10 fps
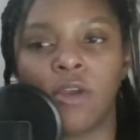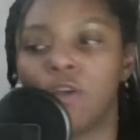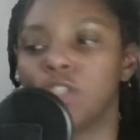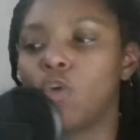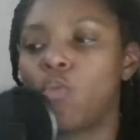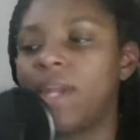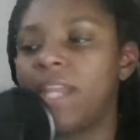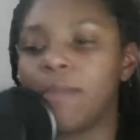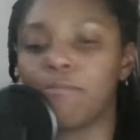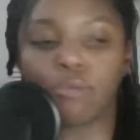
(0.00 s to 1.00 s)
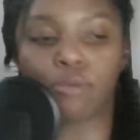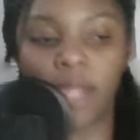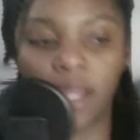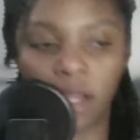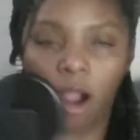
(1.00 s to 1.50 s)
So we didn't
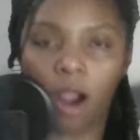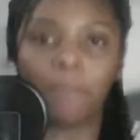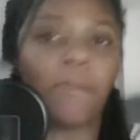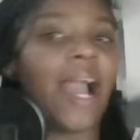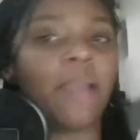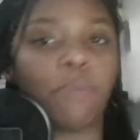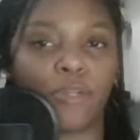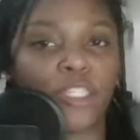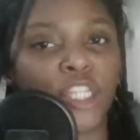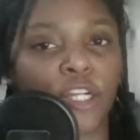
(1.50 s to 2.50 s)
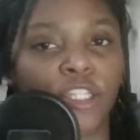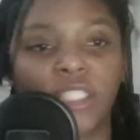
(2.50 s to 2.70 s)
bring our Bible to church.